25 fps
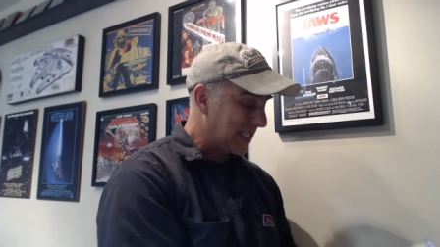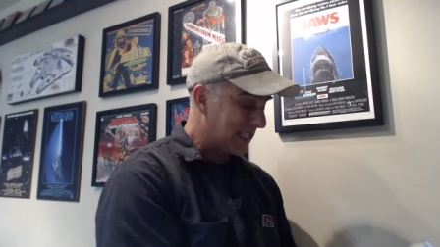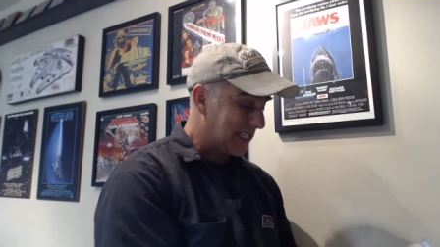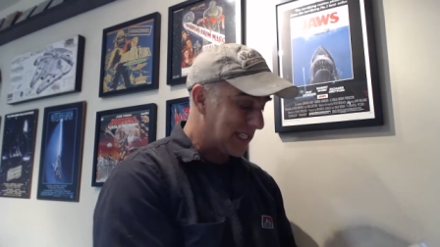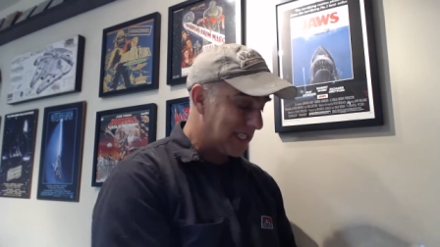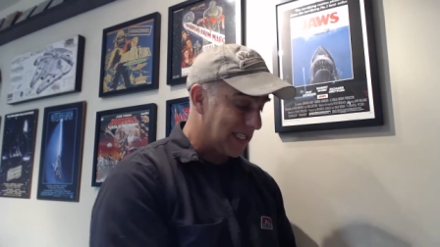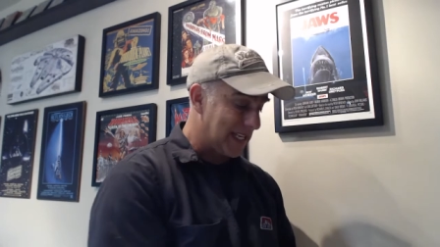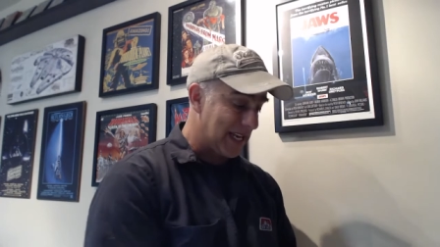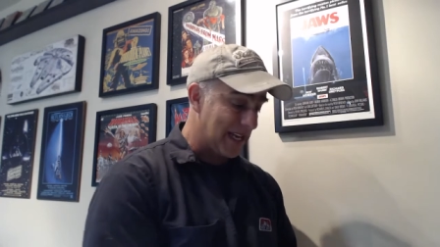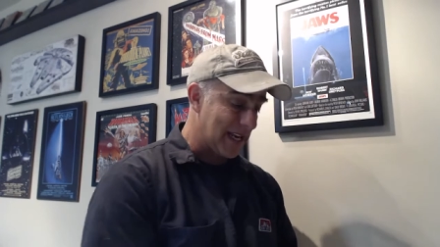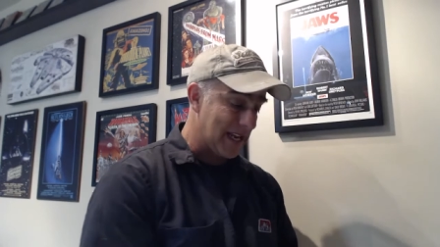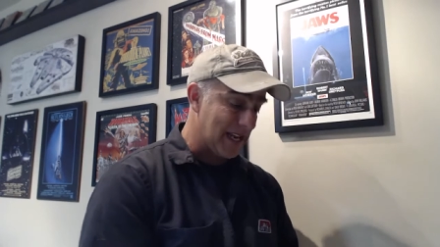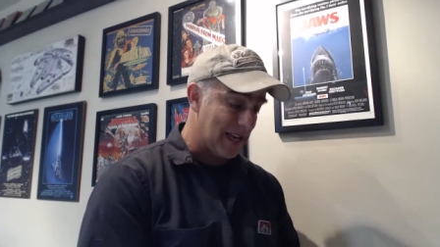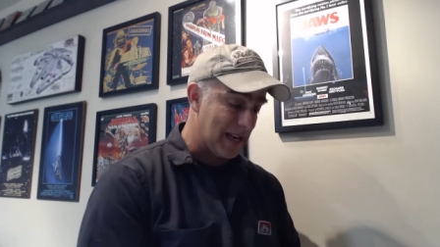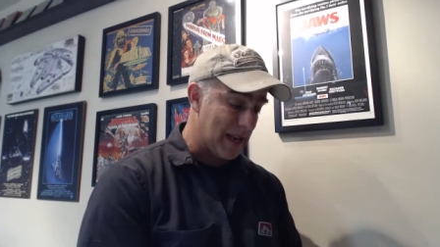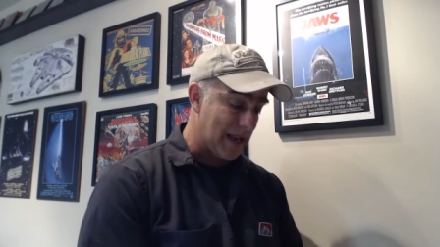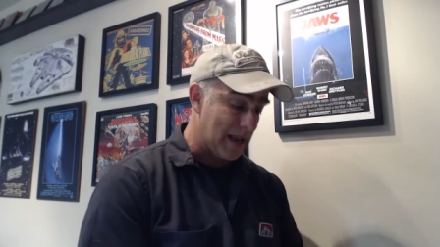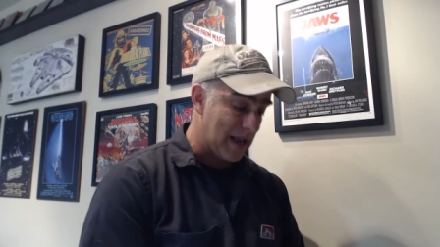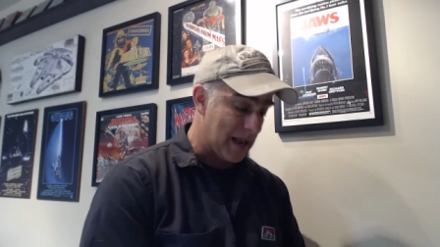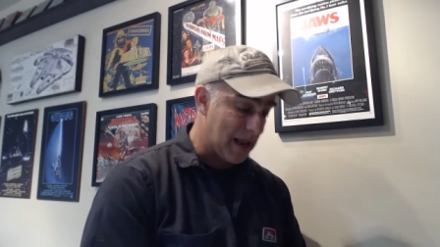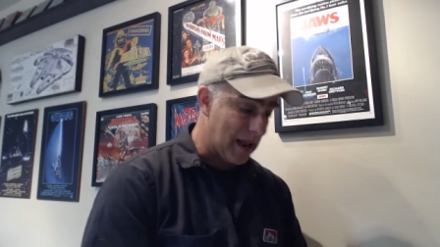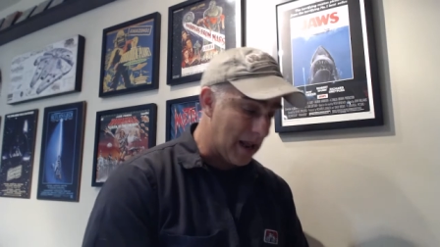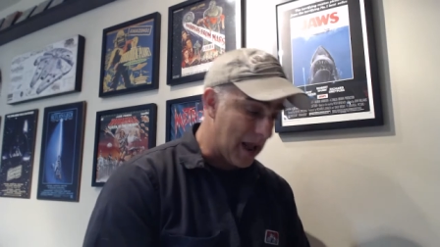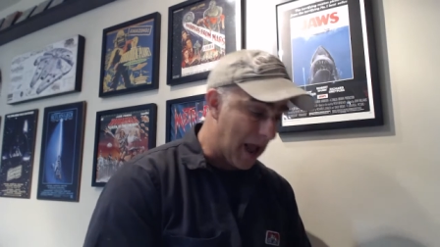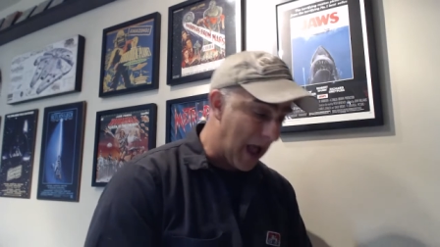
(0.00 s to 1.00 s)
to see it.
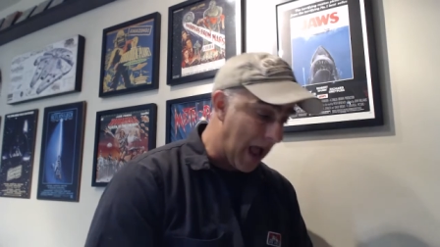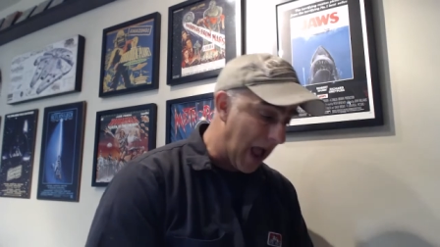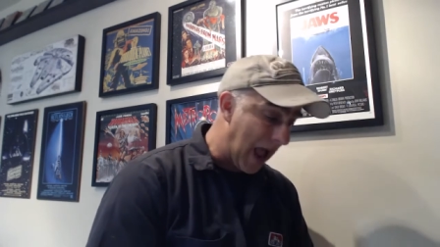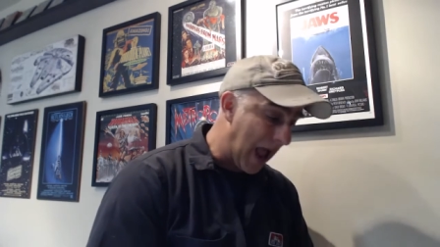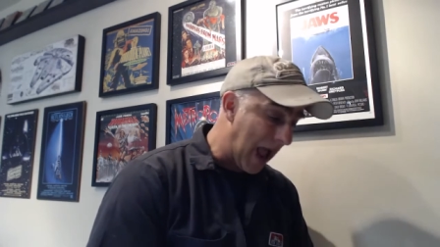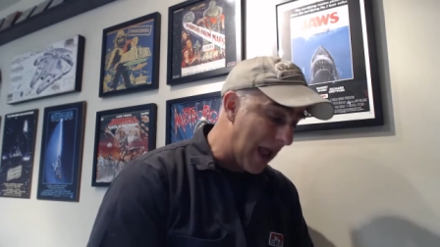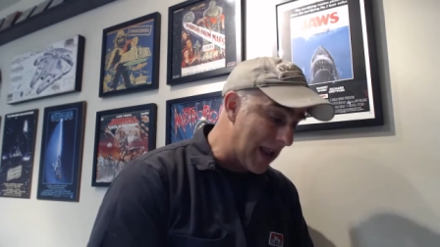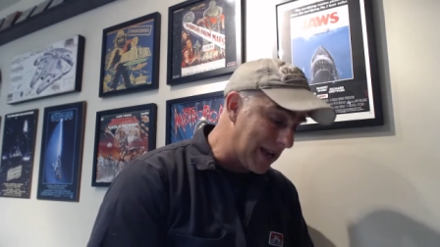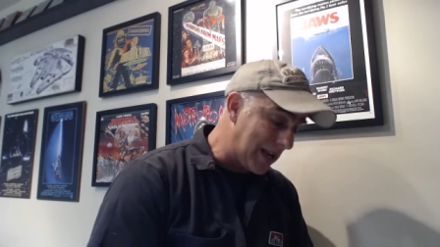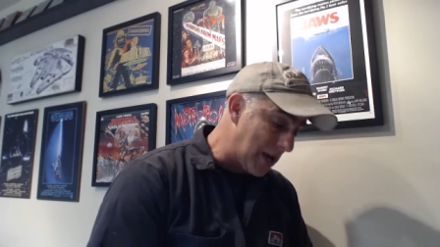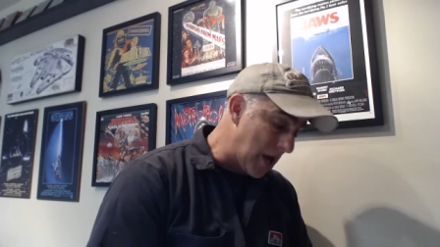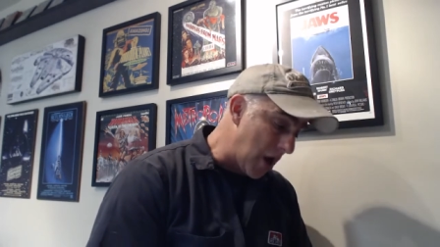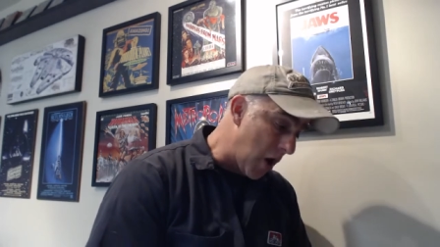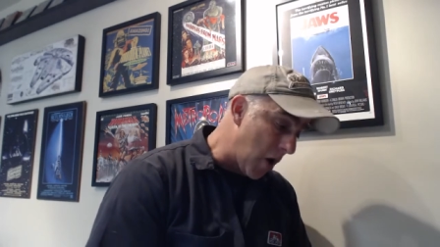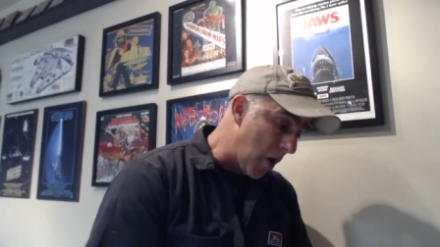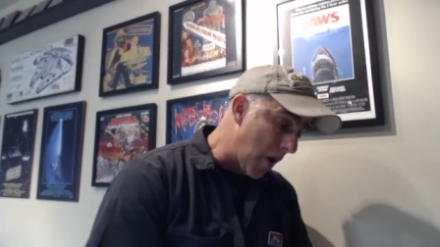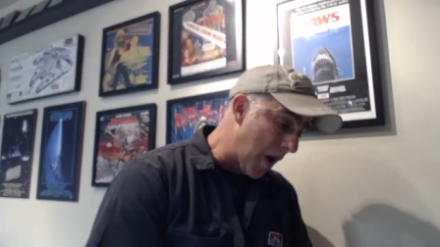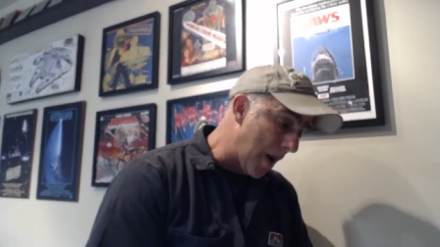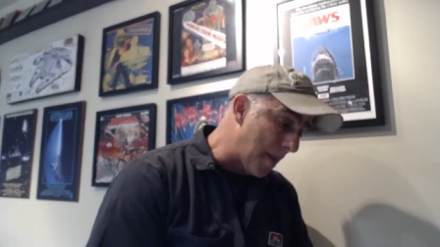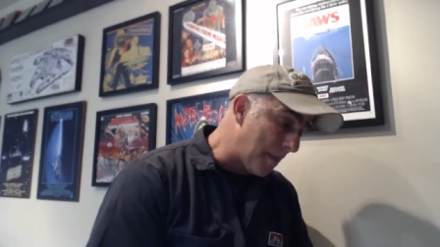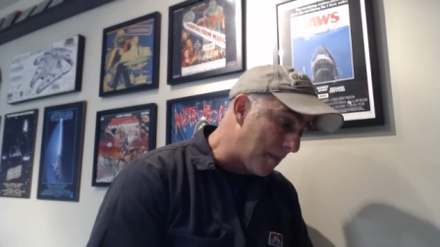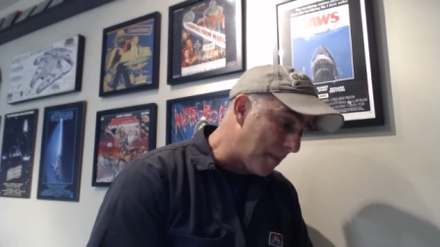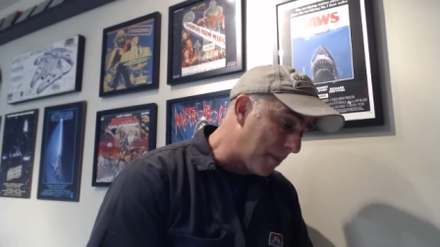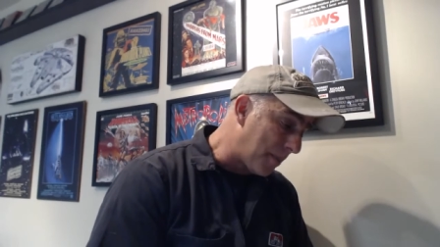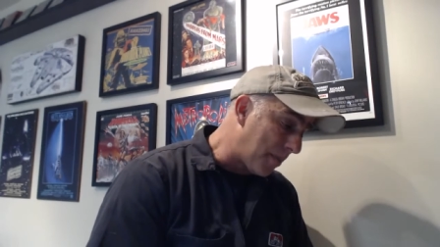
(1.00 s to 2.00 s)
I know
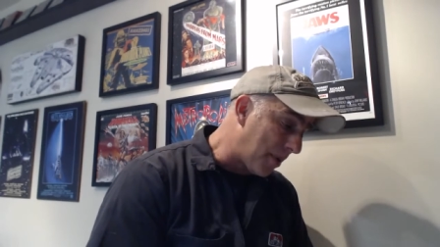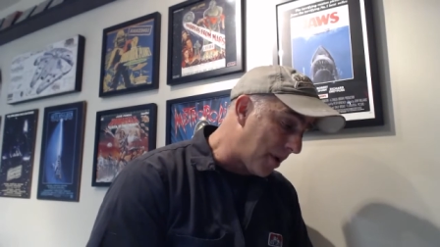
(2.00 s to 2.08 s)
I'm